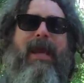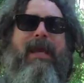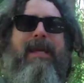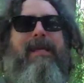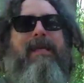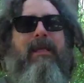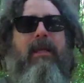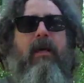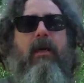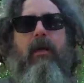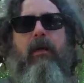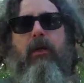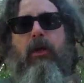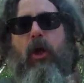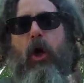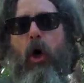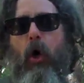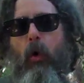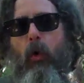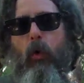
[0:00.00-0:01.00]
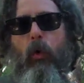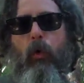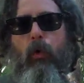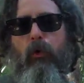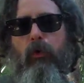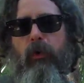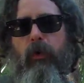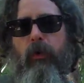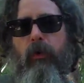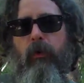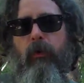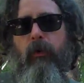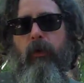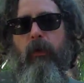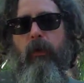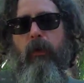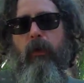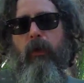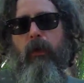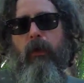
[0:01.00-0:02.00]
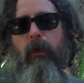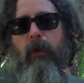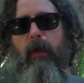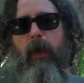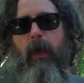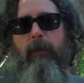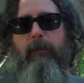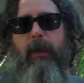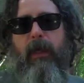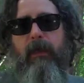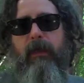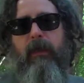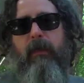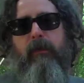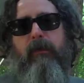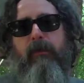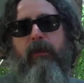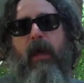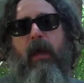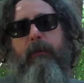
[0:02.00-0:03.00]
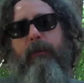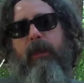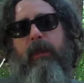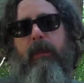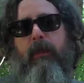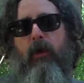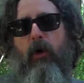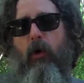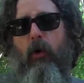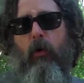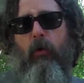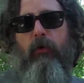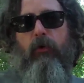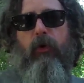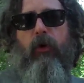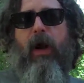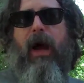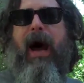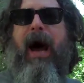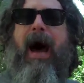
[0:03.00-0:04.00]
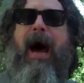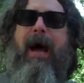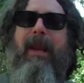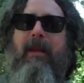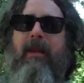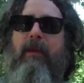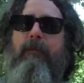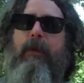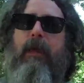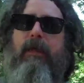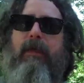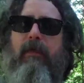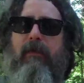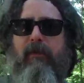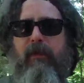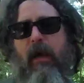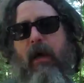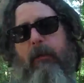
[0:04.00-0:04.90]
take cold and make it stop being cold, or hot and make it